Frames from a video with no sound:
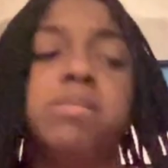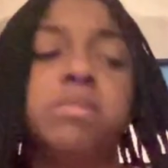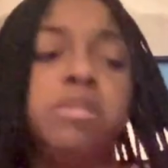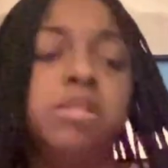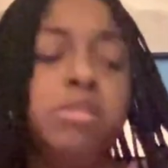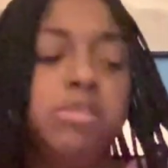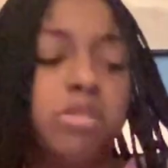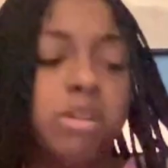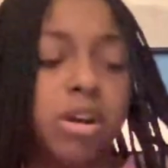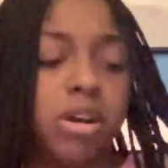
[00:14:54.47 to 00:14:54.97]

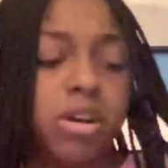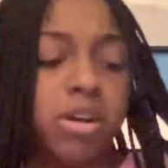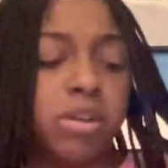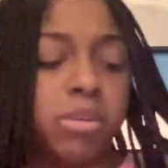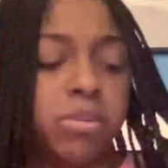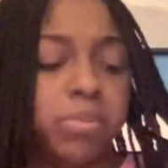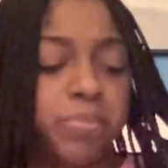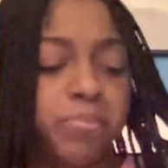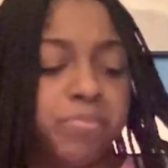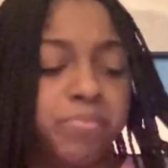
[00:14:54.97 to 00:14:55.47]
you know,
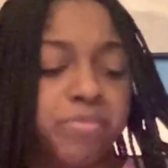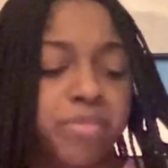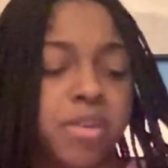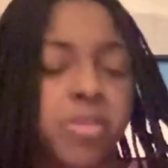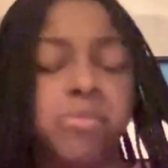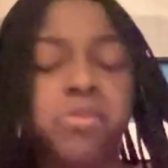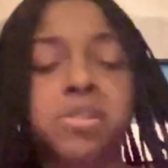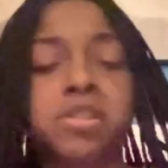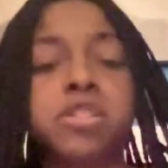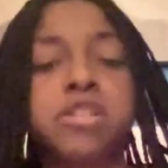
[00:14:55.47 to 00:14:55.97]

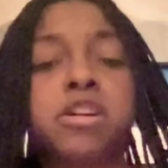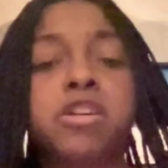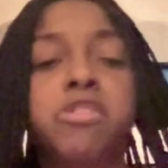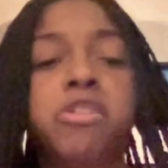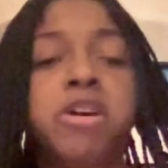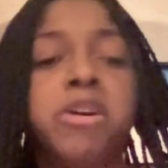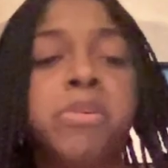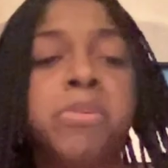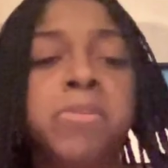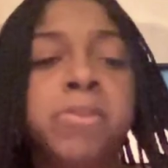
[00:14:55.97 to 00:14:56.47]
was so
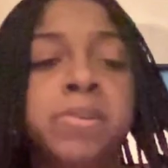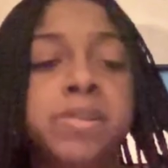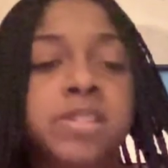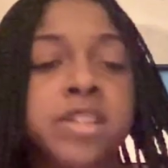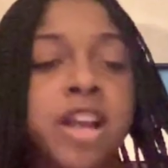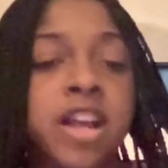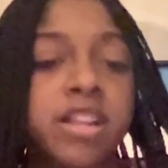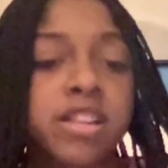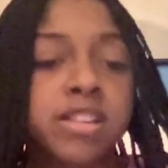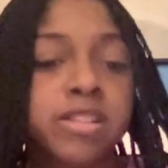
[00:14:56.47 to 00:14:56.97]

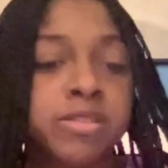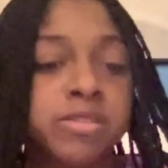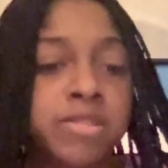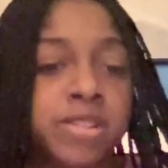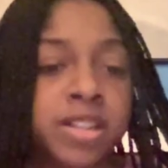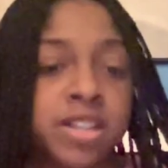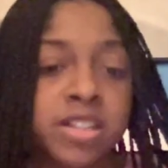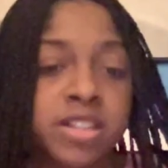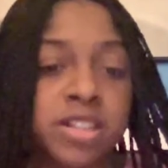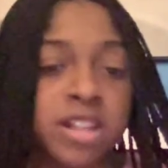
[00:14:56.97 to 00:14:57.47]
overprotective
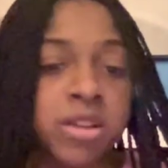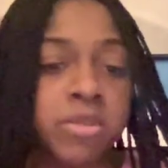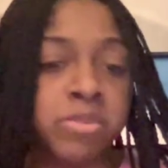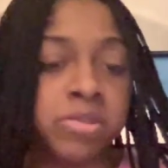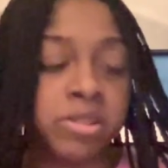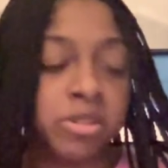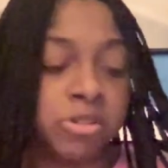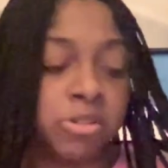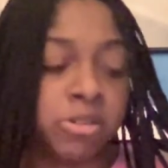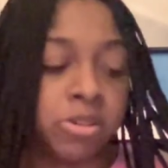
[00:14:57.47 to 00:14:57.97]
since that
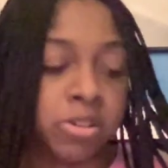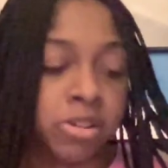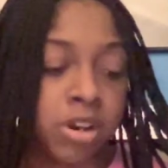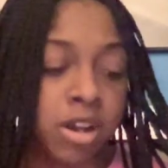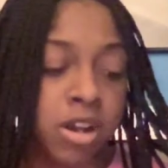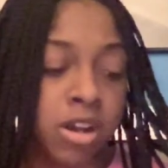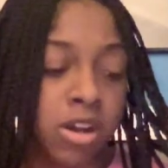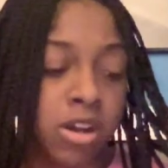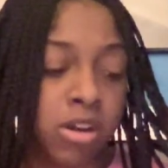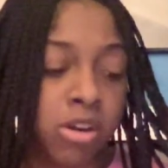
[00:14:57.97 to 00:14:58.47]
was going
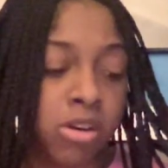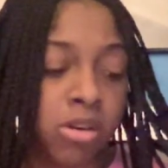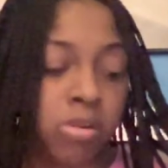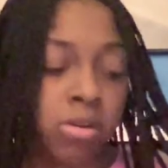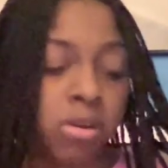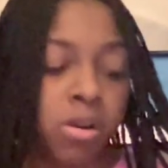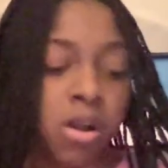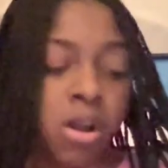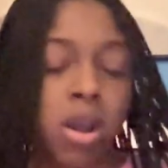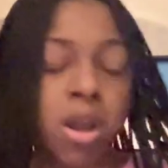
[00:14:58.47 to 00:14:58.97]

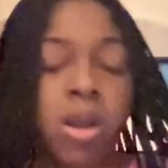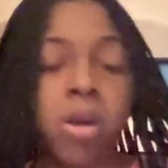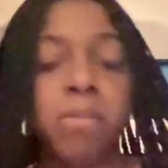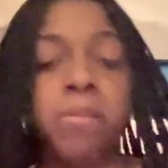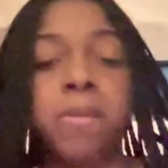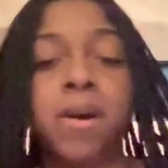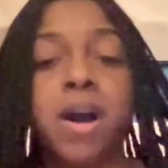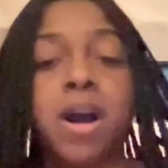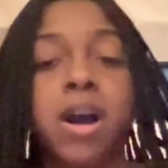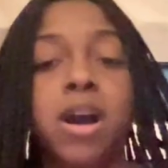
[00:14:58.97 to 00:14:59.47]
on.
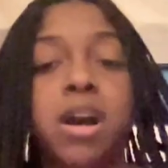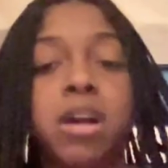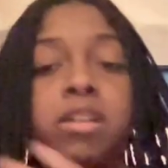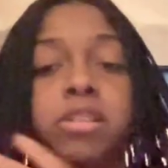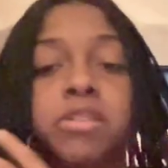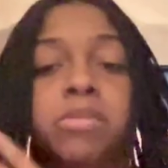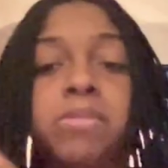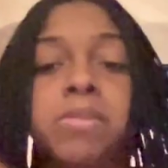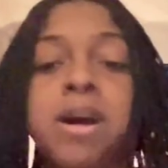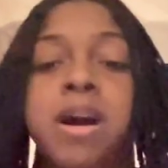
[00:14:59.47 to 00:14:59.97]
My
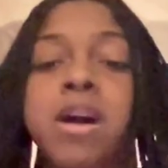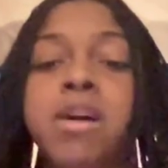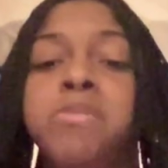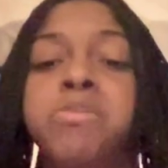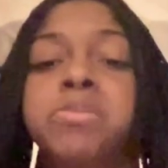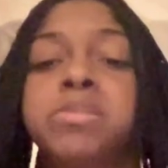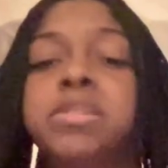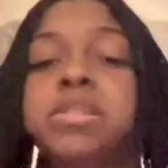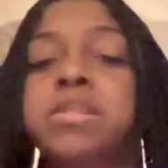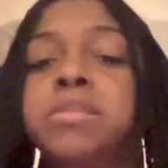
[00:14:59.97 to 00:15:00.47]
other mom,
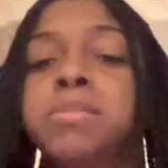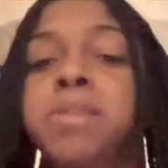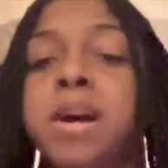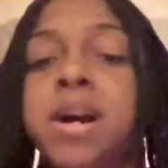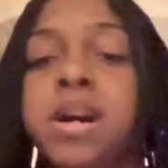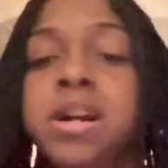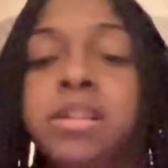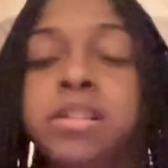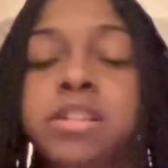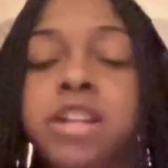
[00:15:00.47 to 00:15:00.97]
which is my
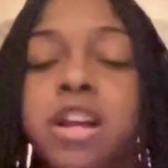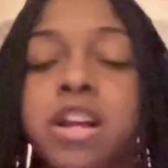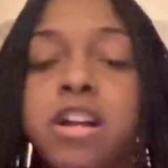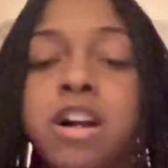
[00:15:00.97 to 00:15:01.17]
auntie, I